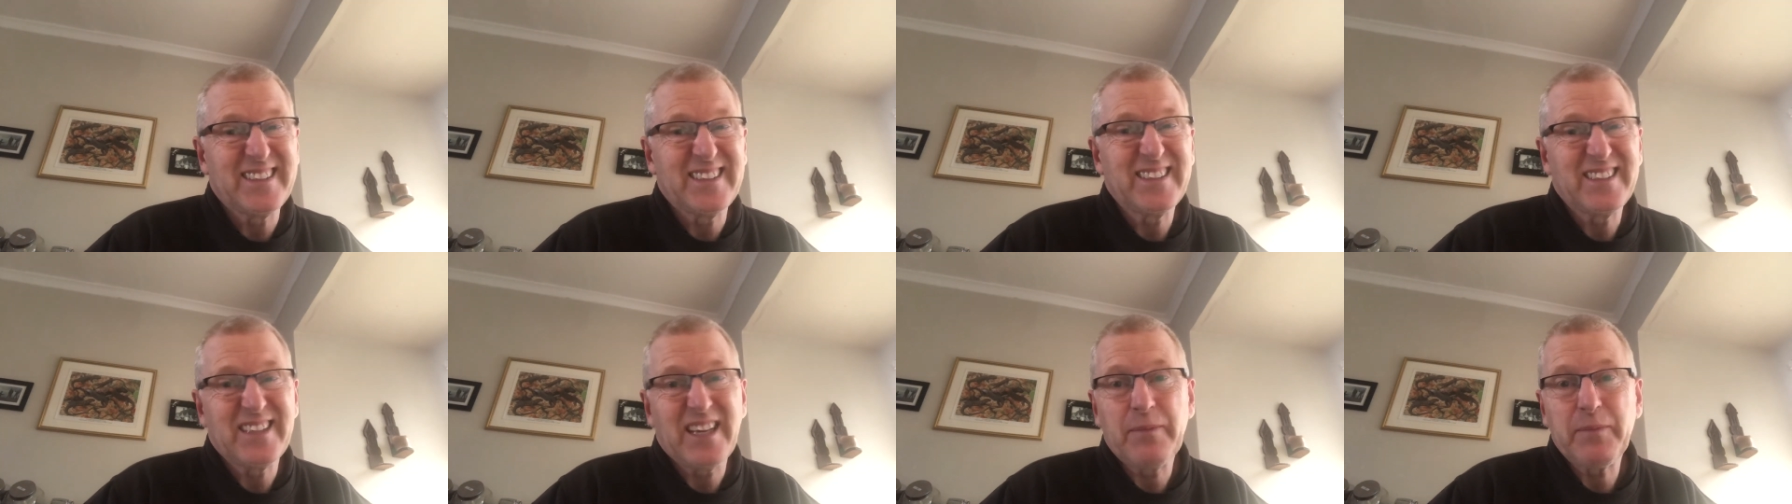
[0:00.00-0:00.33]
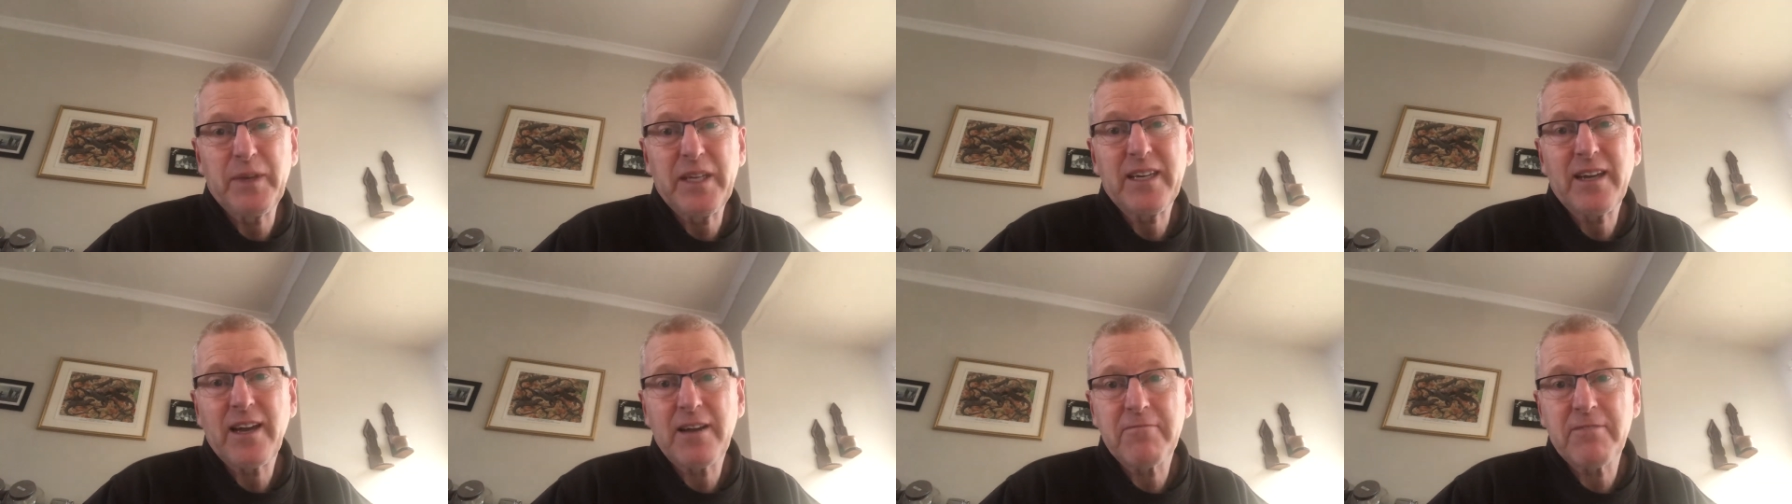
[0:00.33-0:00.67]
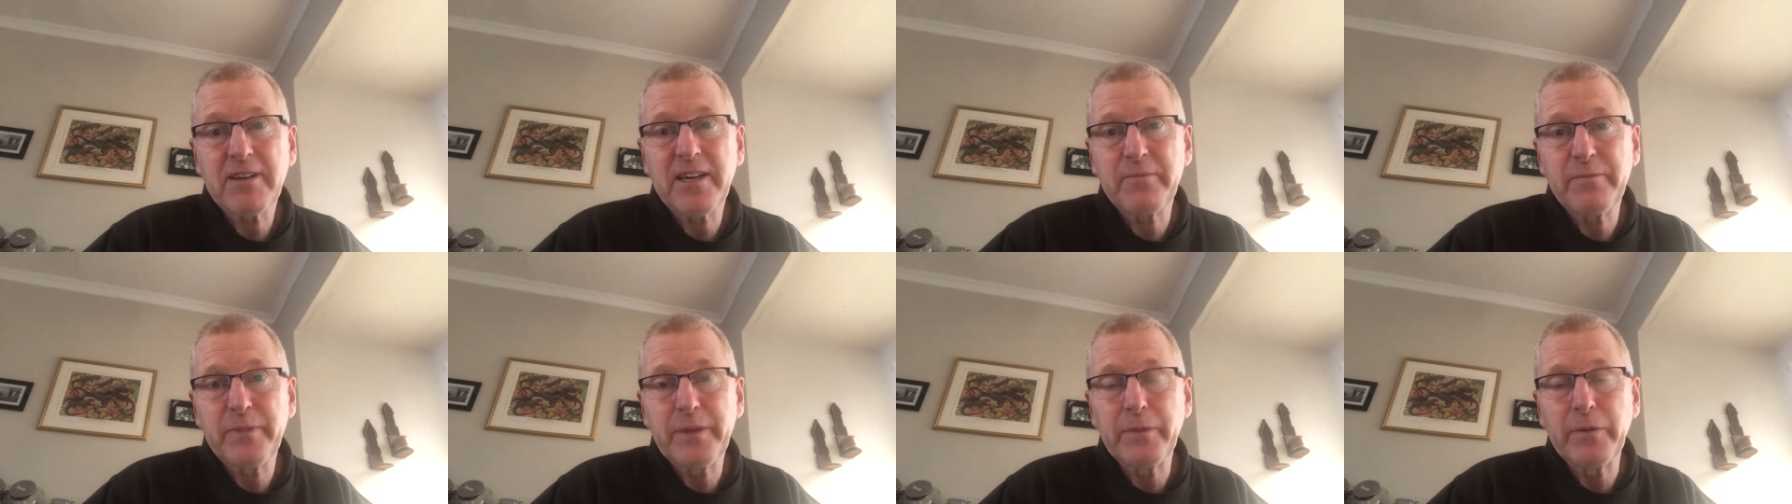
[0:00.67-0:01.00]
I mean, I've
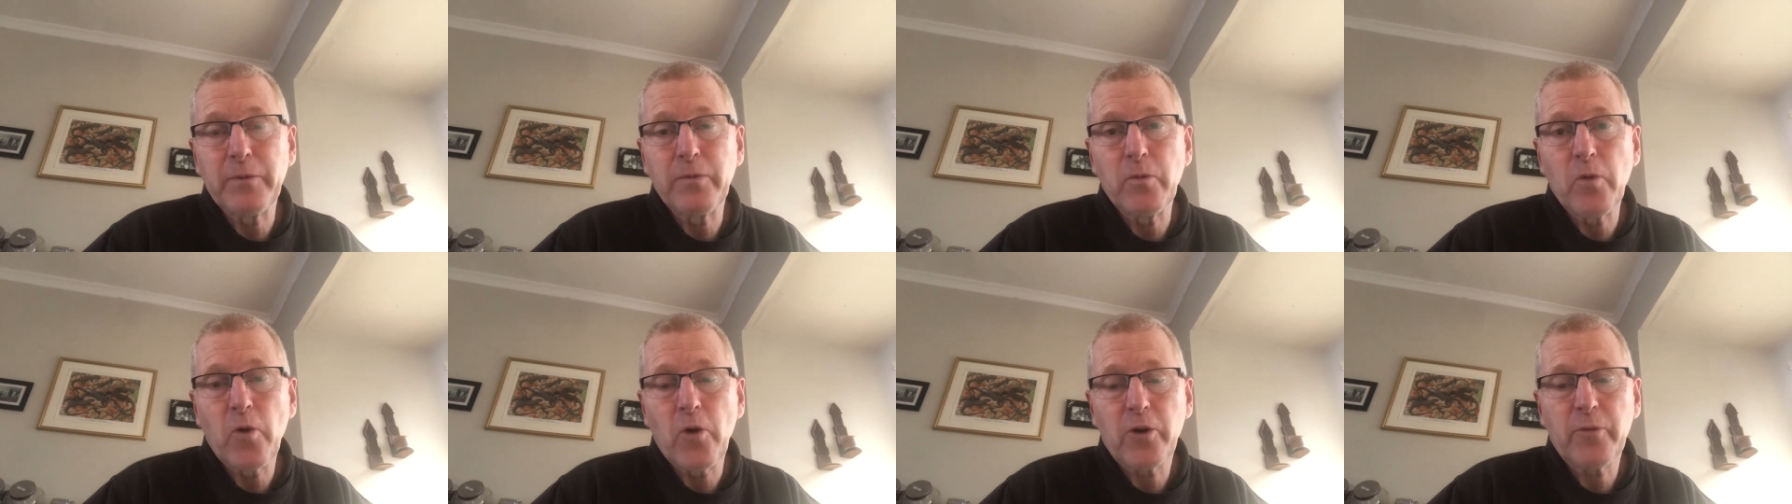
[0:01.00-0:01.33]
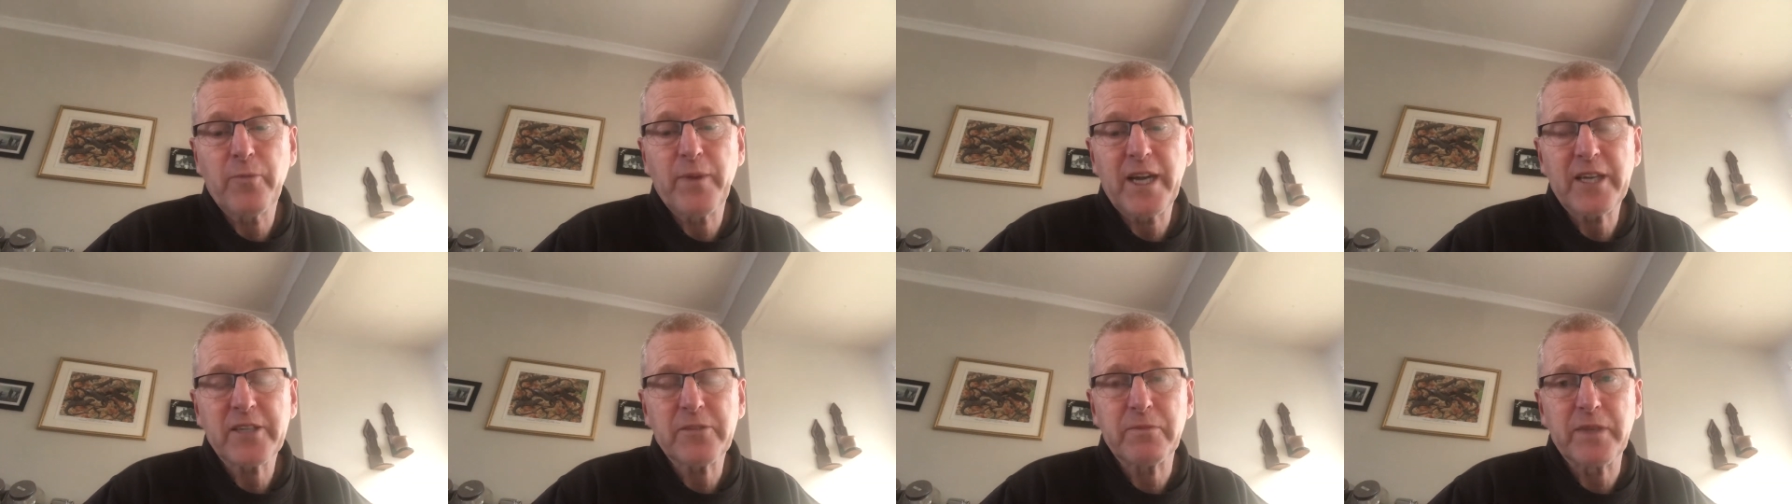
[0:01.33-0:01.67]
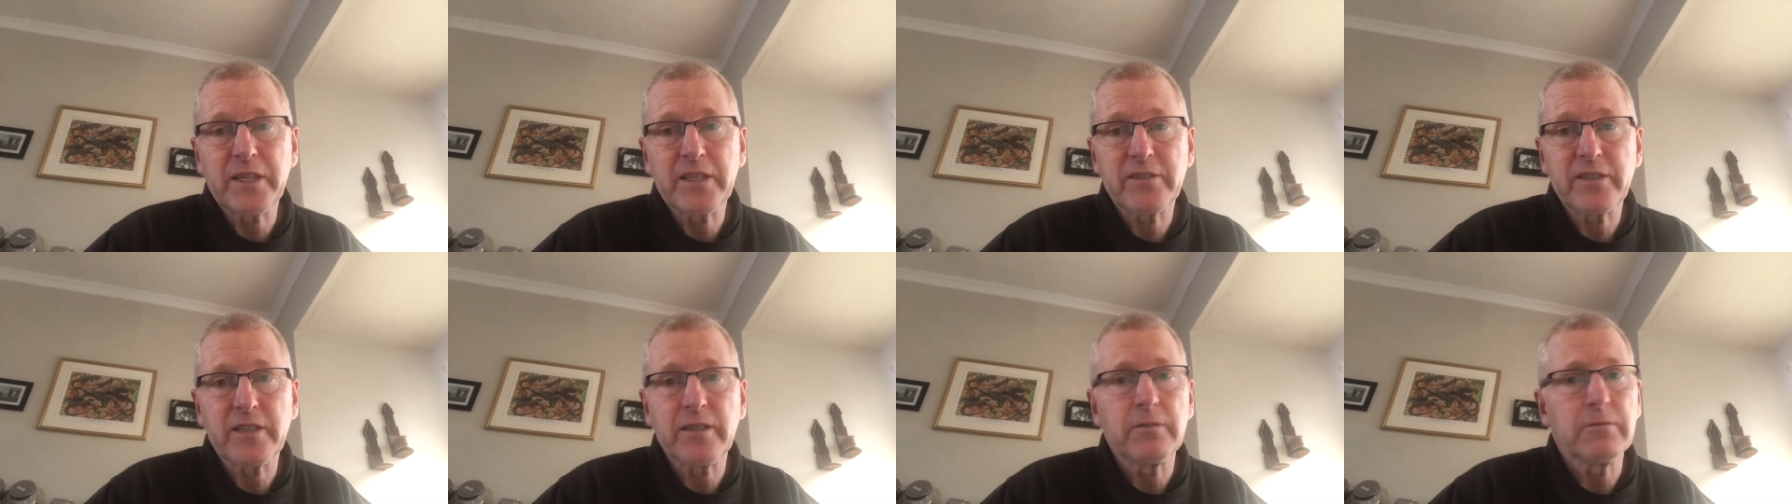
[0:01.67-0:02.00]
had people walk past me and
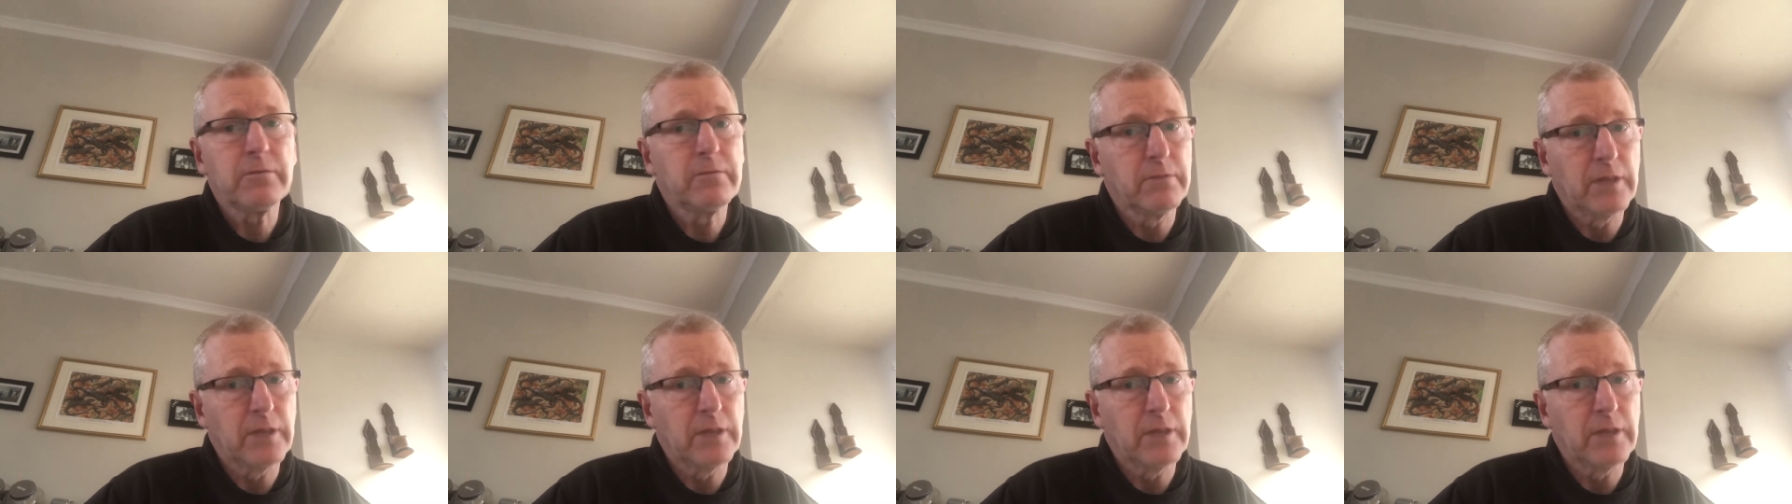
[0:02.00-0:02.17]
say, "Ooh,